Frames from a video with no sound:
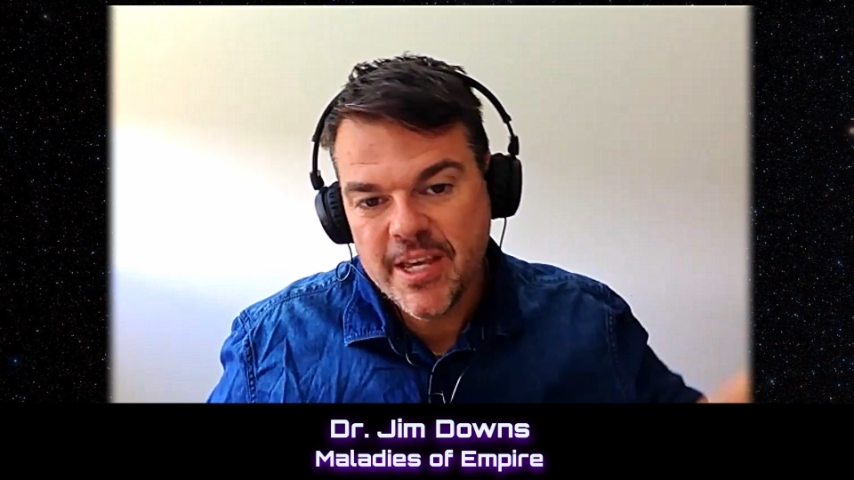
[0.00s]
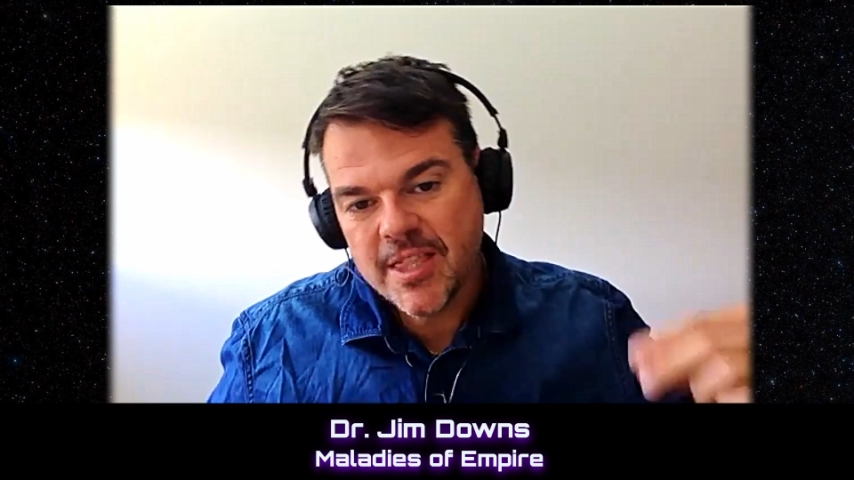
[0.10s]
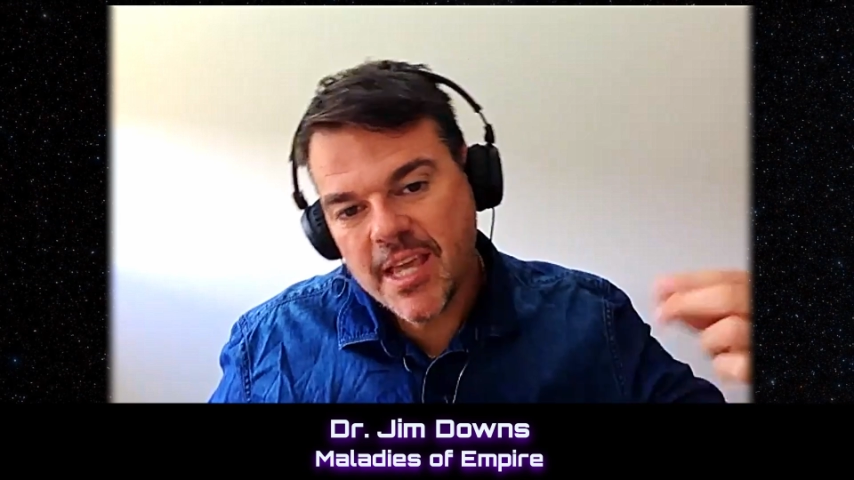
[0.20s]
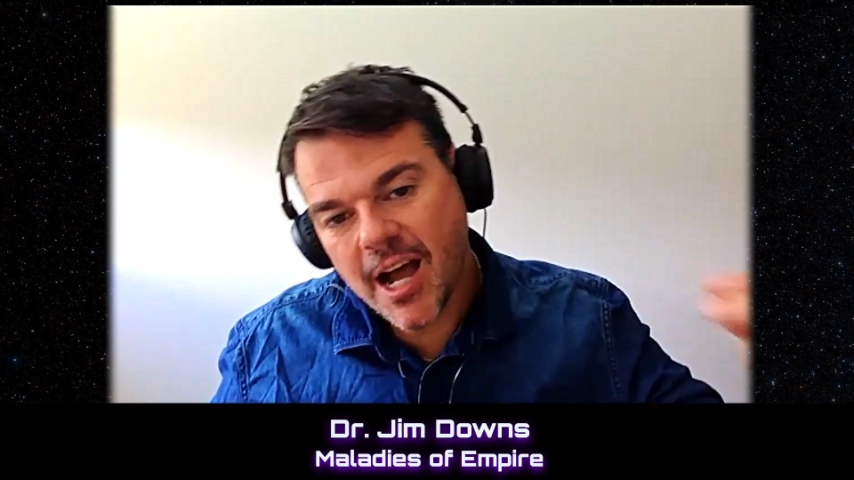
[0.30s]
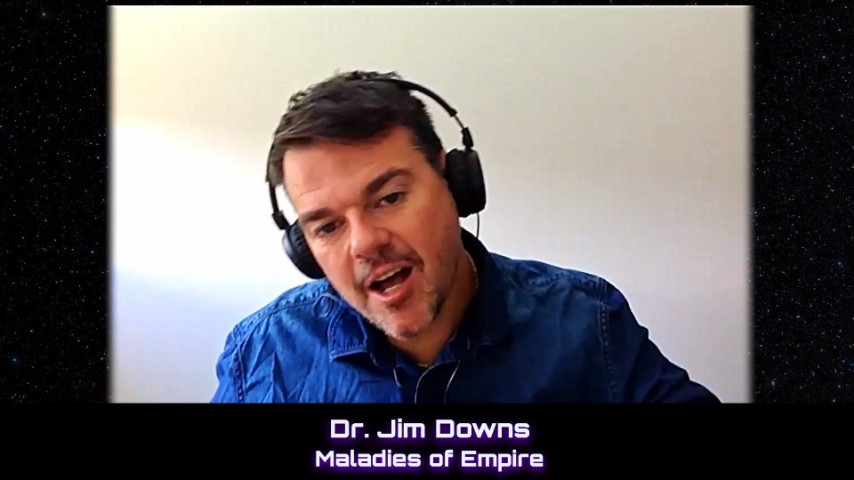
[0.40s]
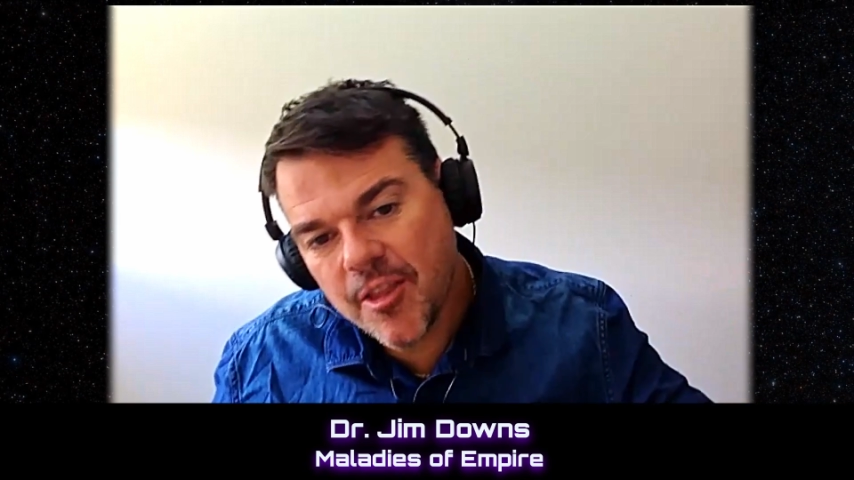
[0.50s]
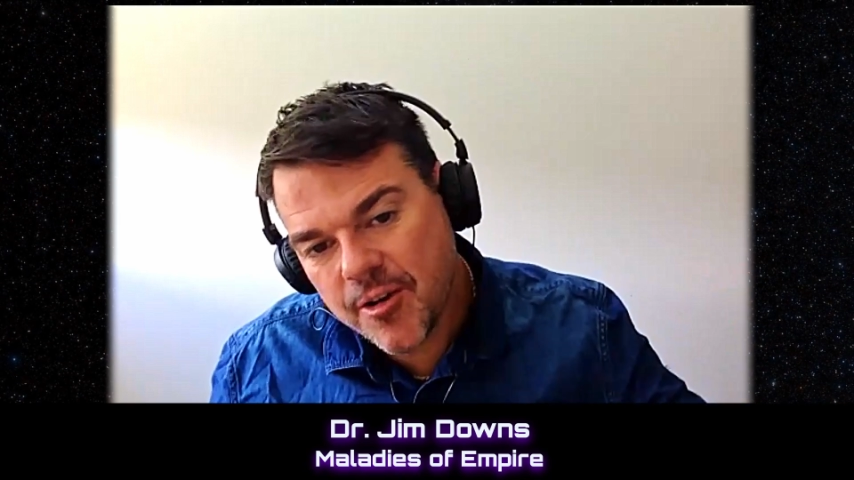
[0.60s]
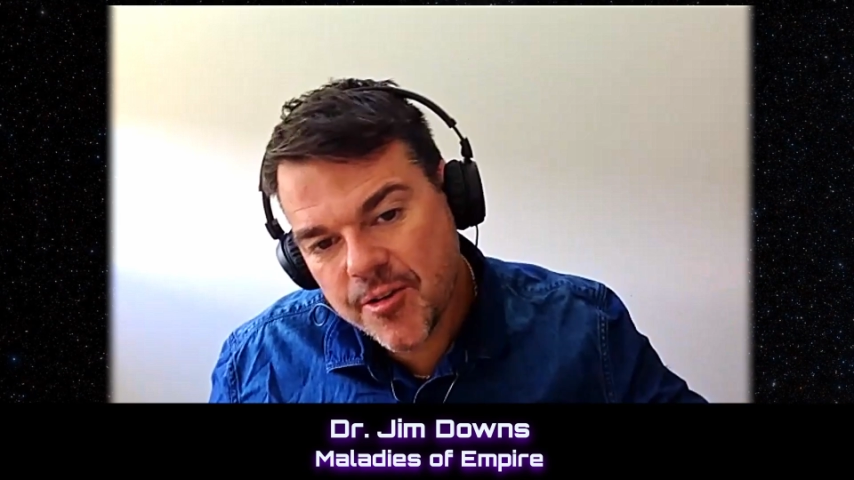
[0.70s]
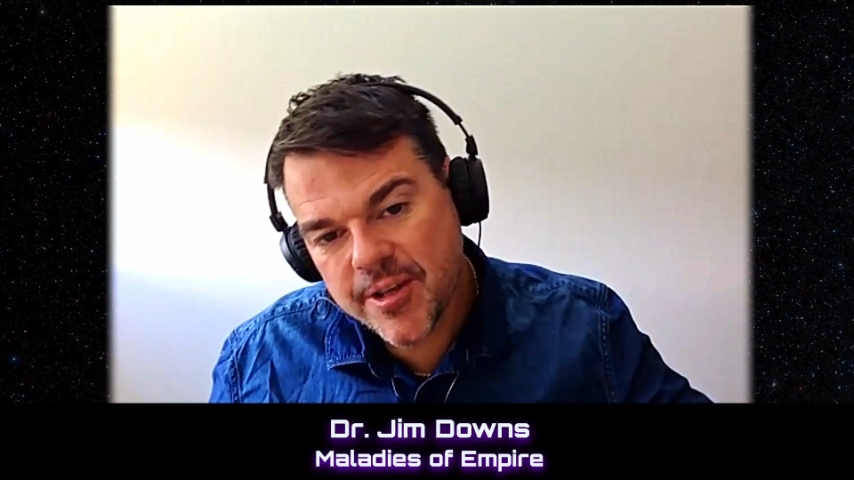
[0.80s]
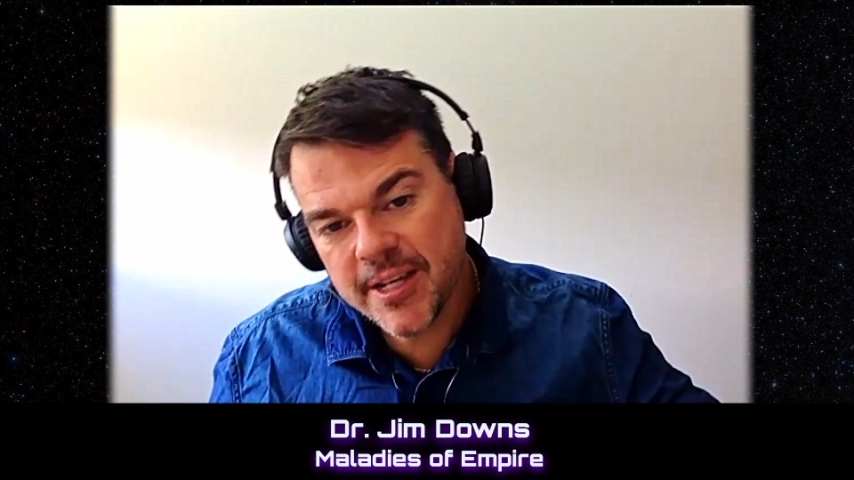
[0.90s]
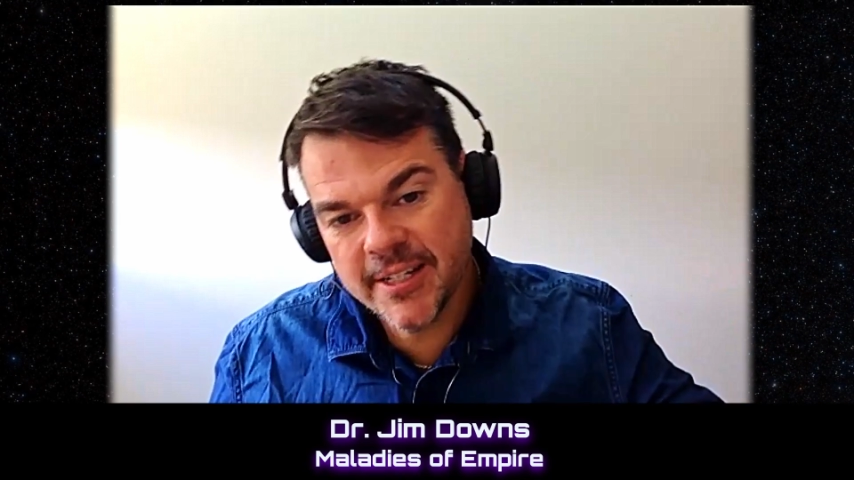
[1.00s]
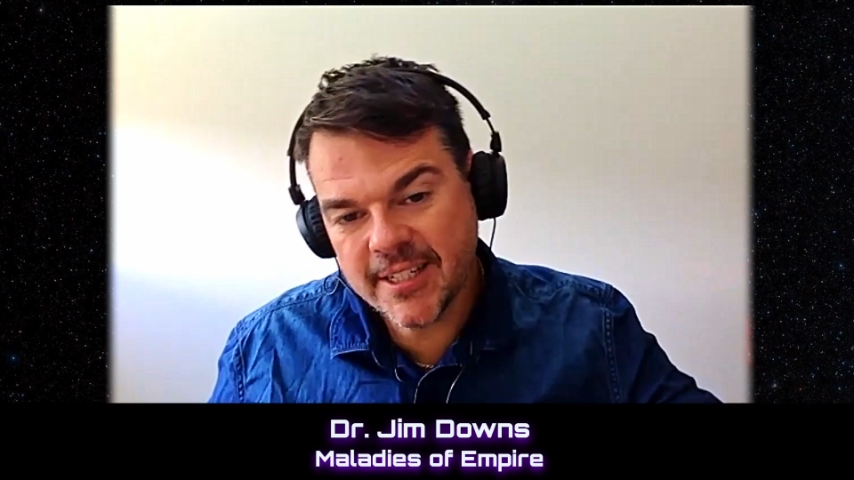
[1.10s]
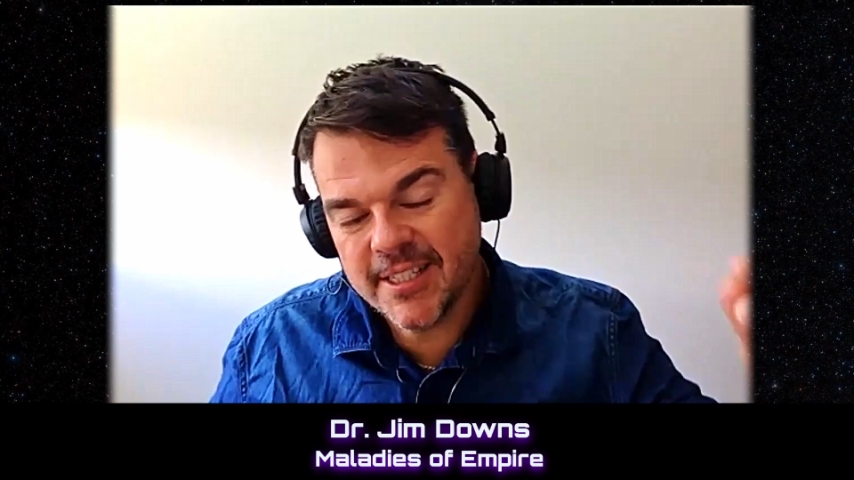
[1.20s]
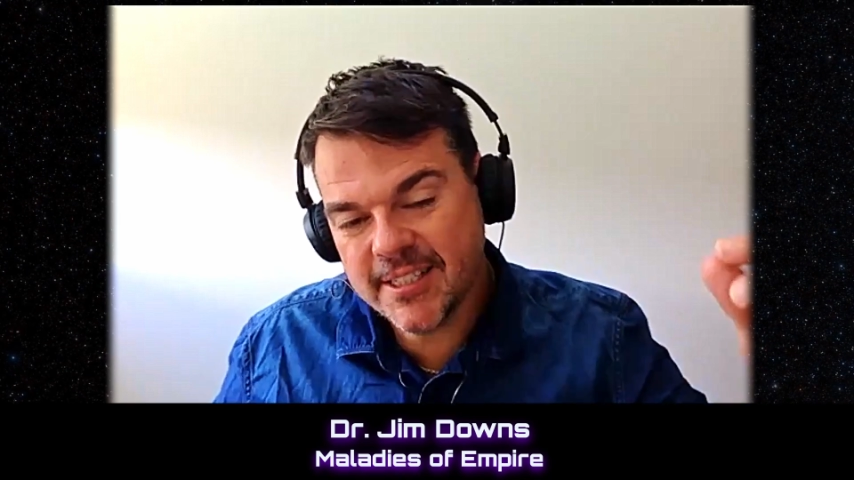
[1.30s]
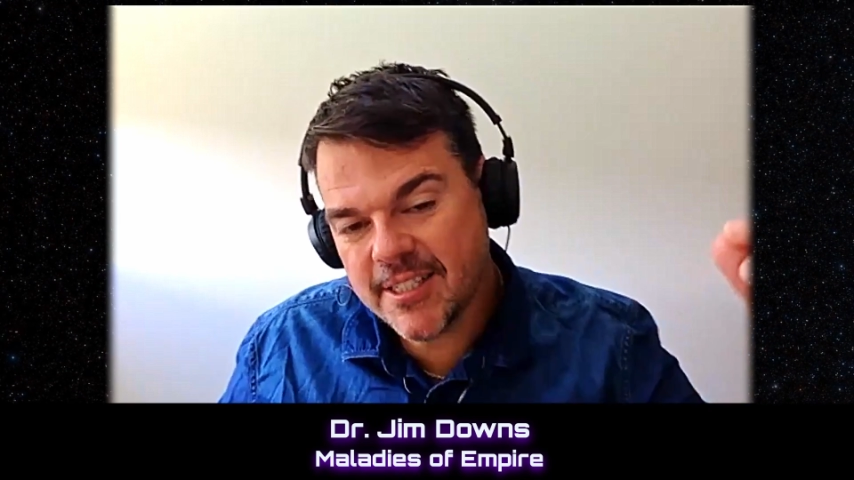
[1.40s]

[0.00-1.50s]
The other thing is, and this